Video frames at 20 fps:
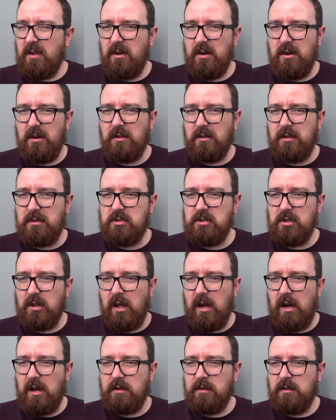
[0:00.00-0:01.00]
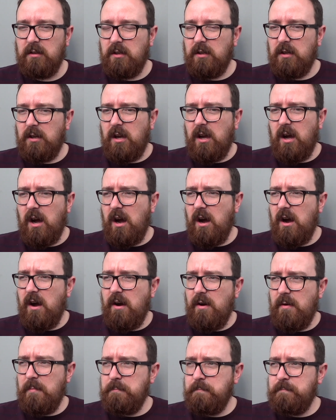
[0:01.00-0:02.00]
early July.
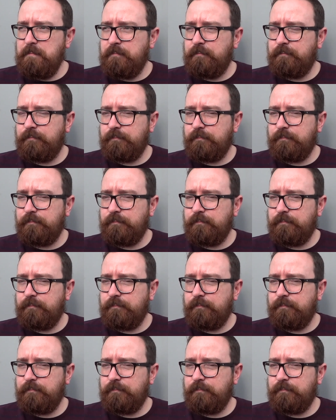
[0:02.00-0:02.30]
Um,